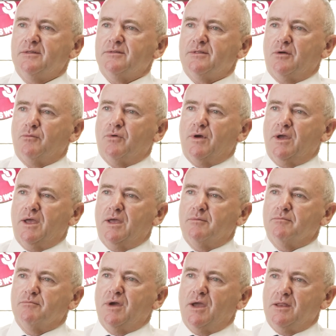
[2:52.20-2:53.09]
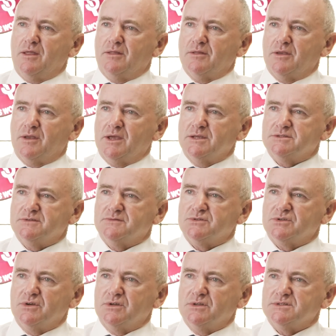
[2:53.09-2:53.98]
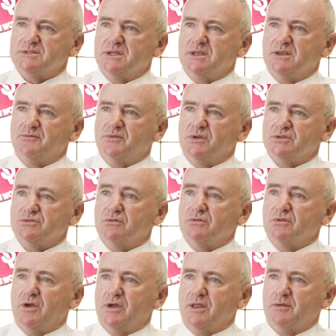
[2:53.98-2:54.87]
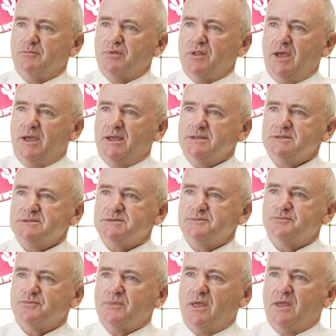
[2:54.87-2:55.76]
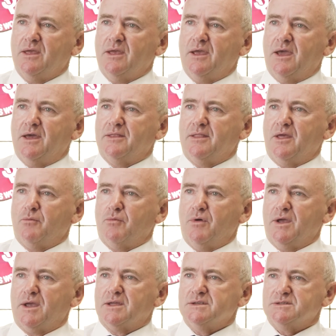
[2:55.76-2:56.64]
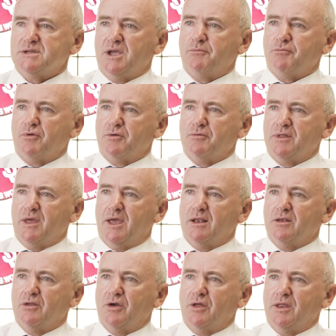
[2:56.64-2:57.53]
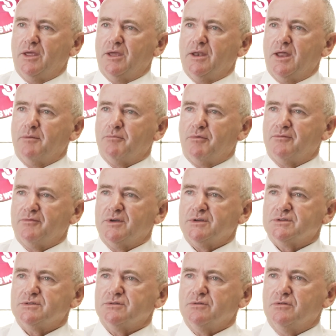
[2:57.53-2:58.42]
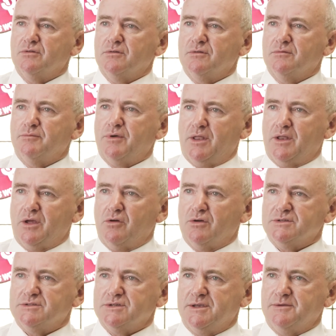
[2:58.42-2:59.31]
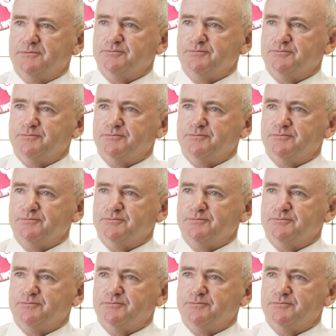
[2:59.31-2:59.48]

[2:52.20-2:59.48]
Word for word: that we're meeting the needs of students' individual learning plans, and that we're contemporary with our learning and our professional pedagogy.